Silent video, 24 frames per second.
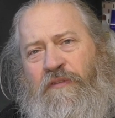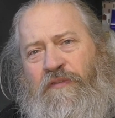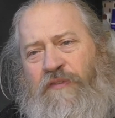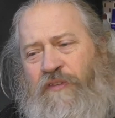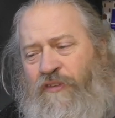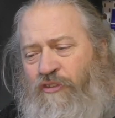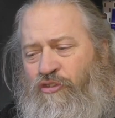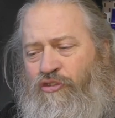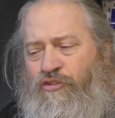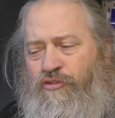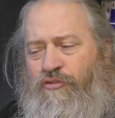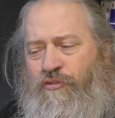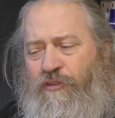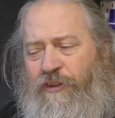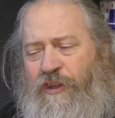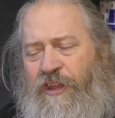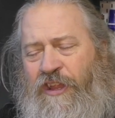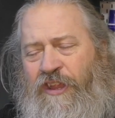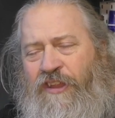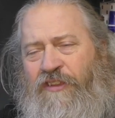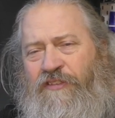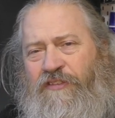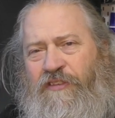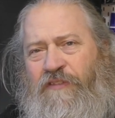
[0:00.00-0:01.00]
of the
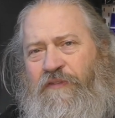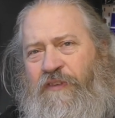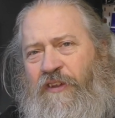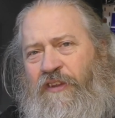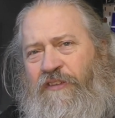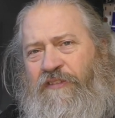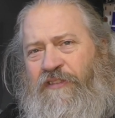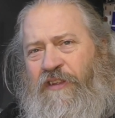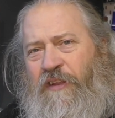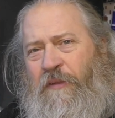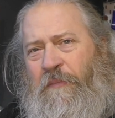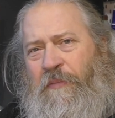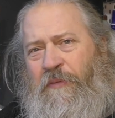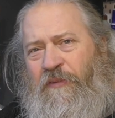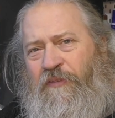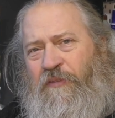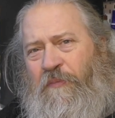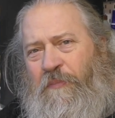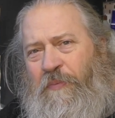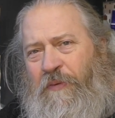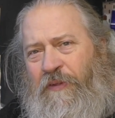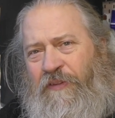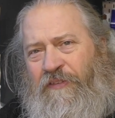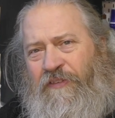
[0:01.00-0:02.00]
trees and various other bits
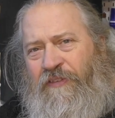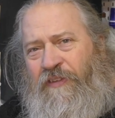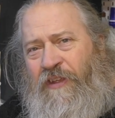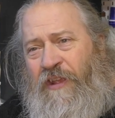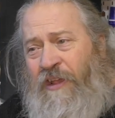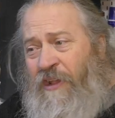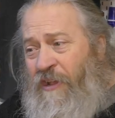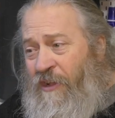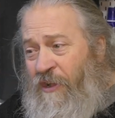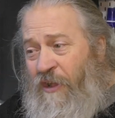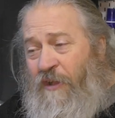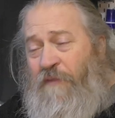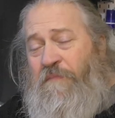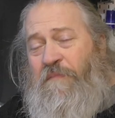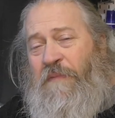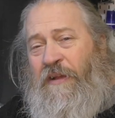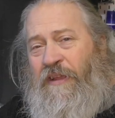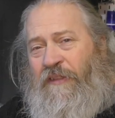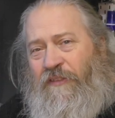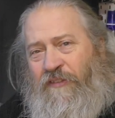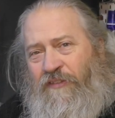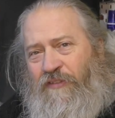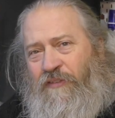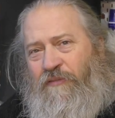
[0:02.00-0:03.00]
and pieces have
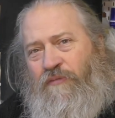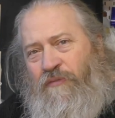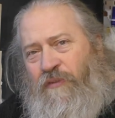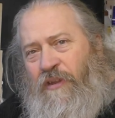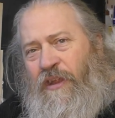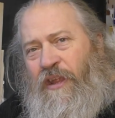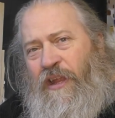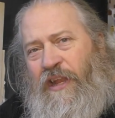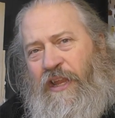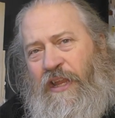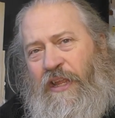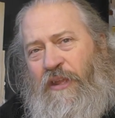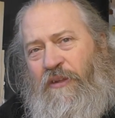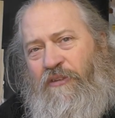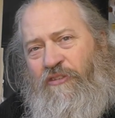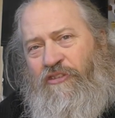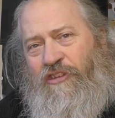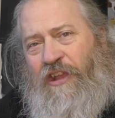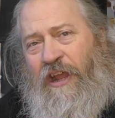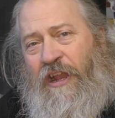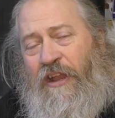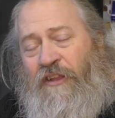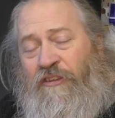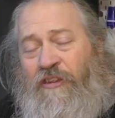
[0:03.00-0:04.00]
made this a really good
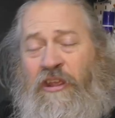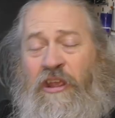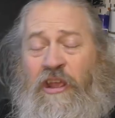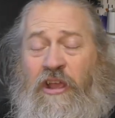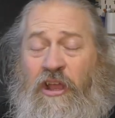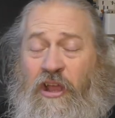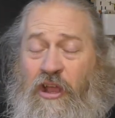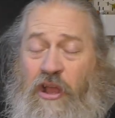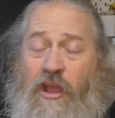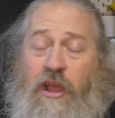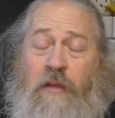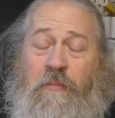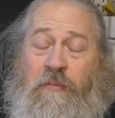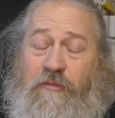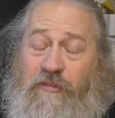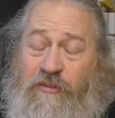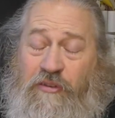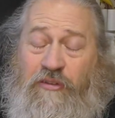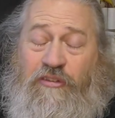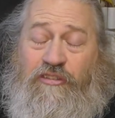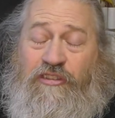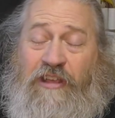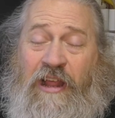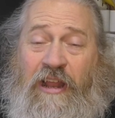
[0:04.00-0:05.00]
challenge. Um, it's a
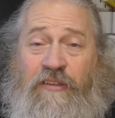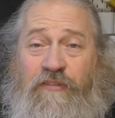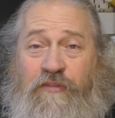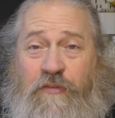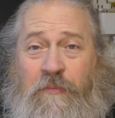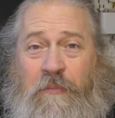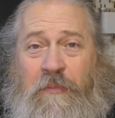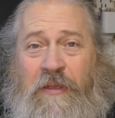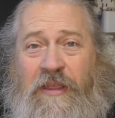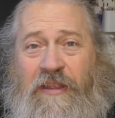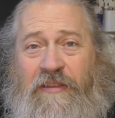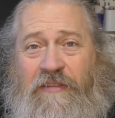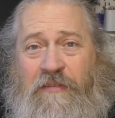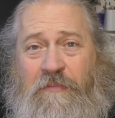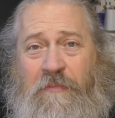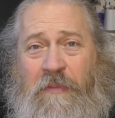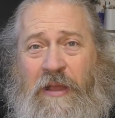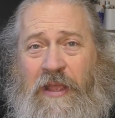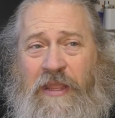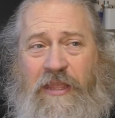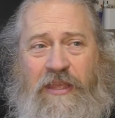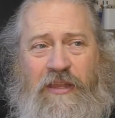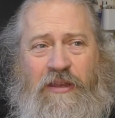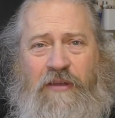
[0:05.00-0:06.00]
good challenge for me to
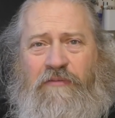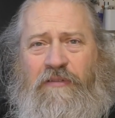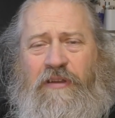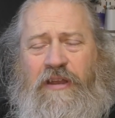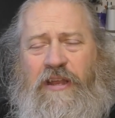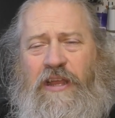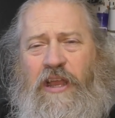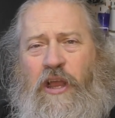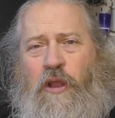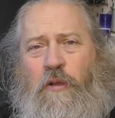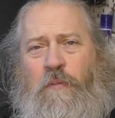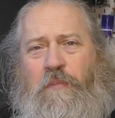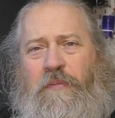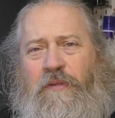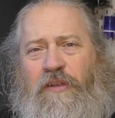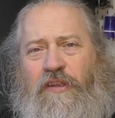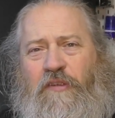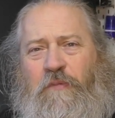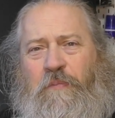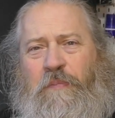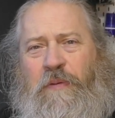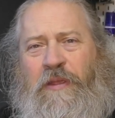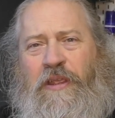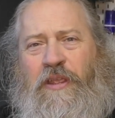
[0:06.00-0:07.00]
make, and I really hope that
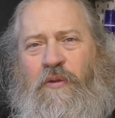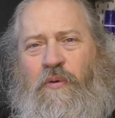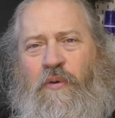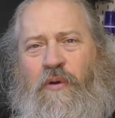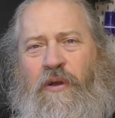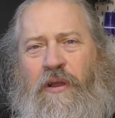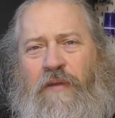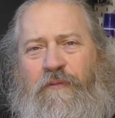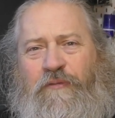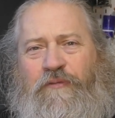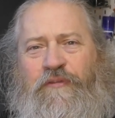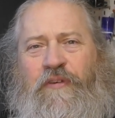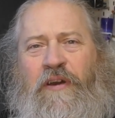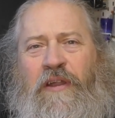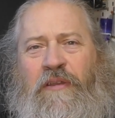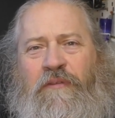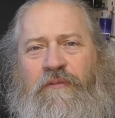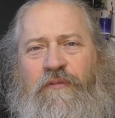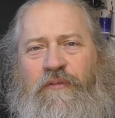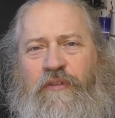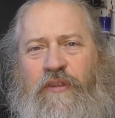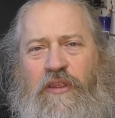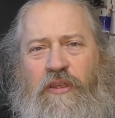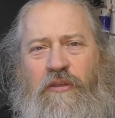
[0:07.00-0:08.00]
it's been quite
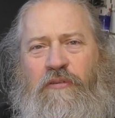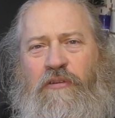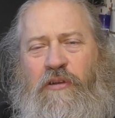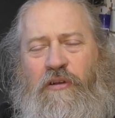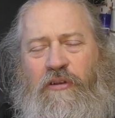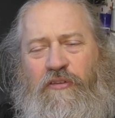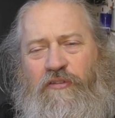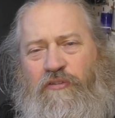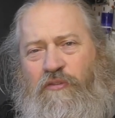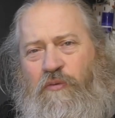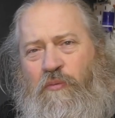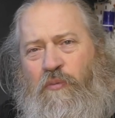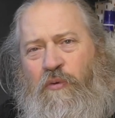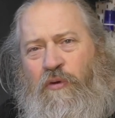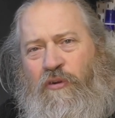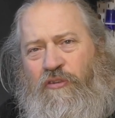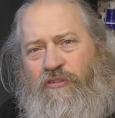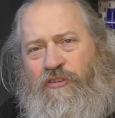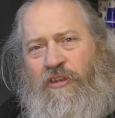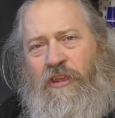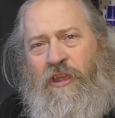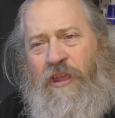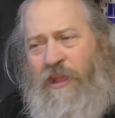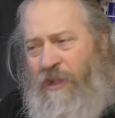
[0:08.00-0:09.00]
fun for you guys to
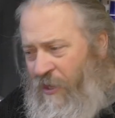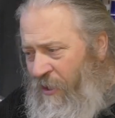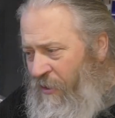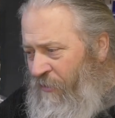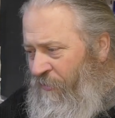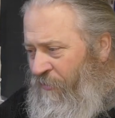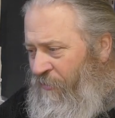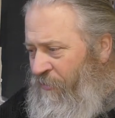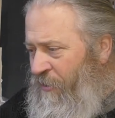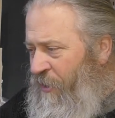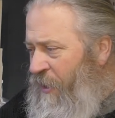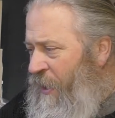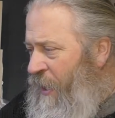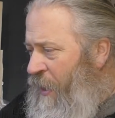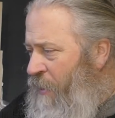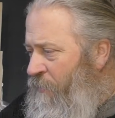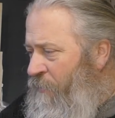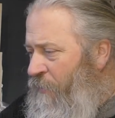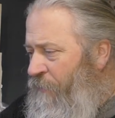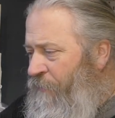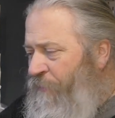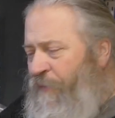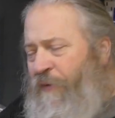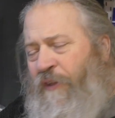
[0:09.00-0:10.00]
watch and see
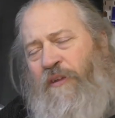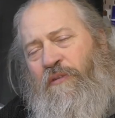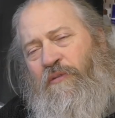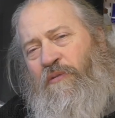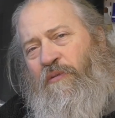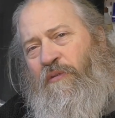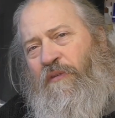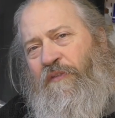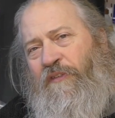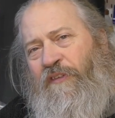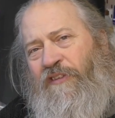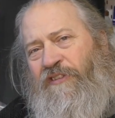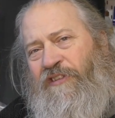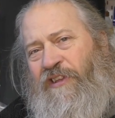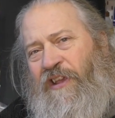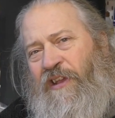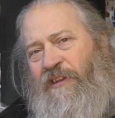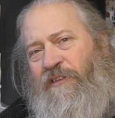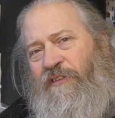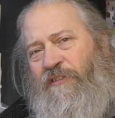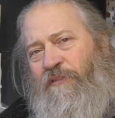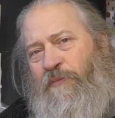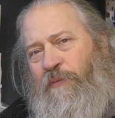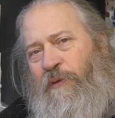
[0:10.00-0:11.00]
how I figure all of this
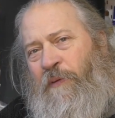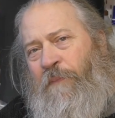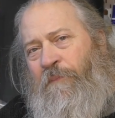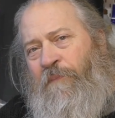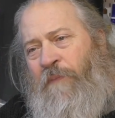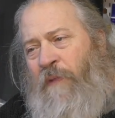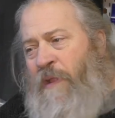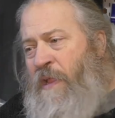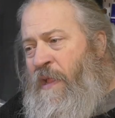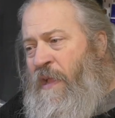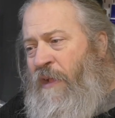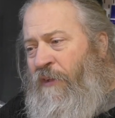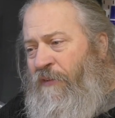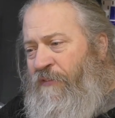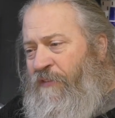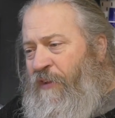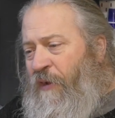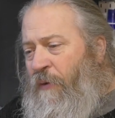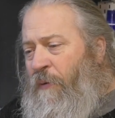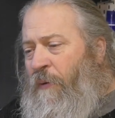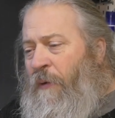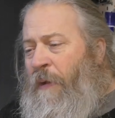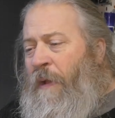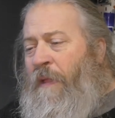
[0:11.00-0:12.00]
out as well.
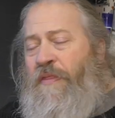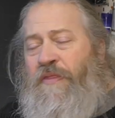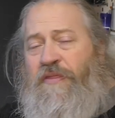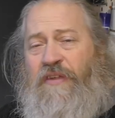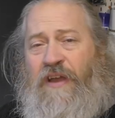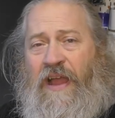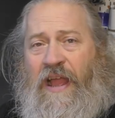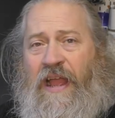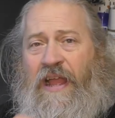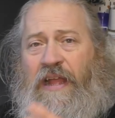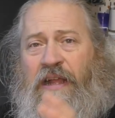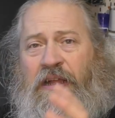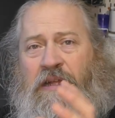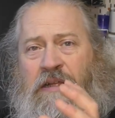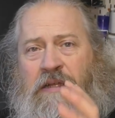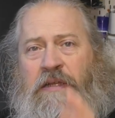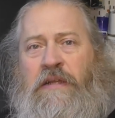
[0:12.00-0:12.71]
So that